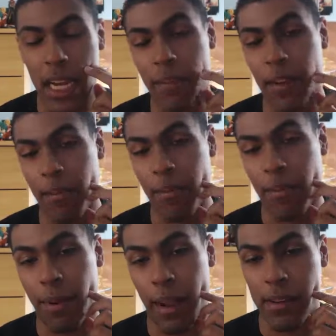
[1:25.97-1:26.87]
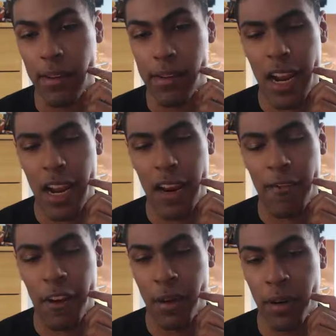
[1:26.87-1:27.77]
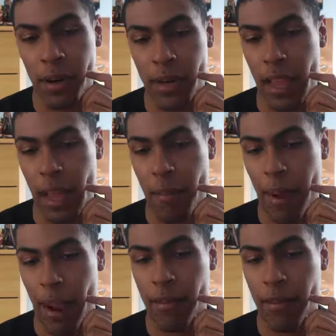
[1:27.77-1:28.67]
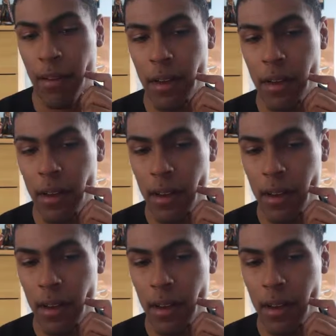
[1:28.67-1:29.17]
Sound effect put in that panel.